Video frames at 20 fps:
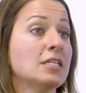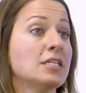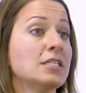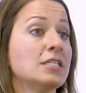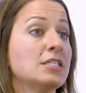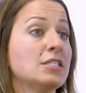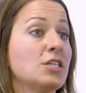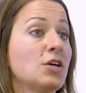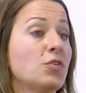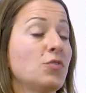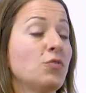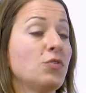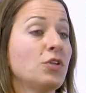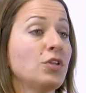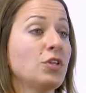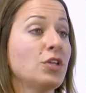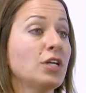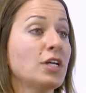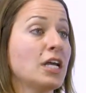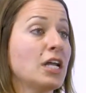So if we
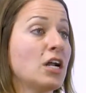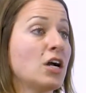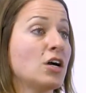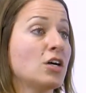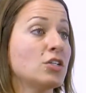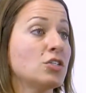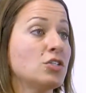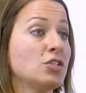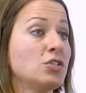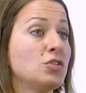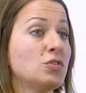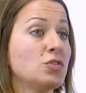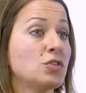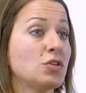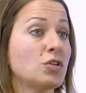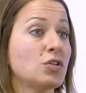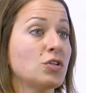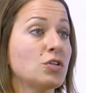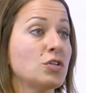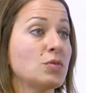look at our two
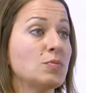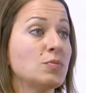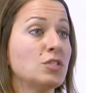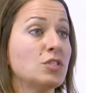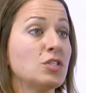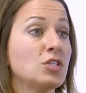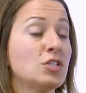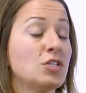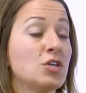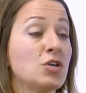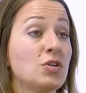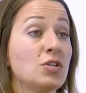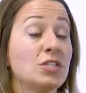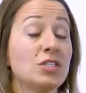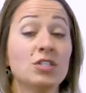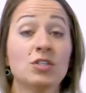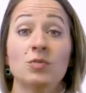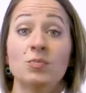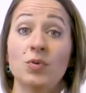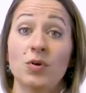terms, notice
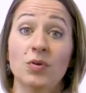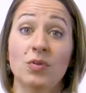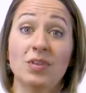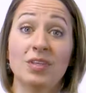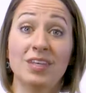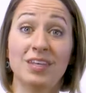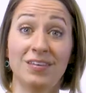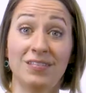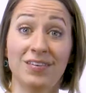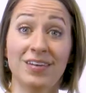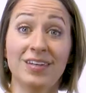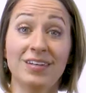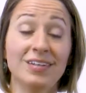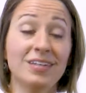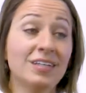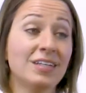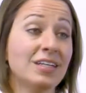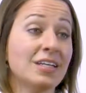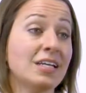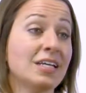they're both
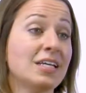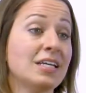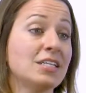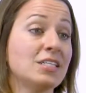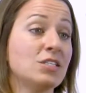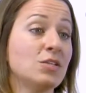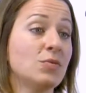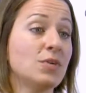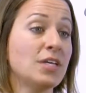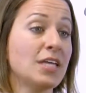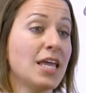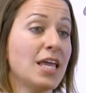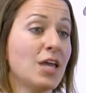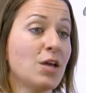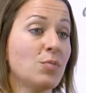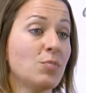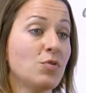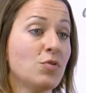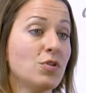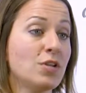even, so we
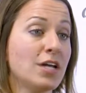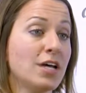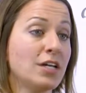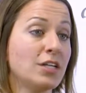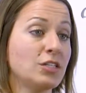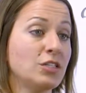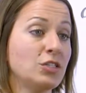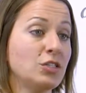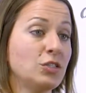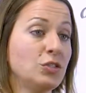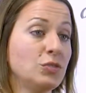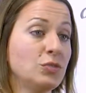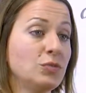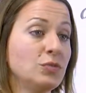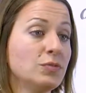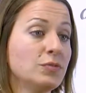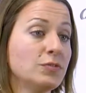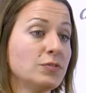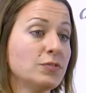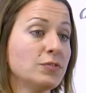can pull out a
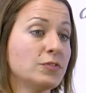2.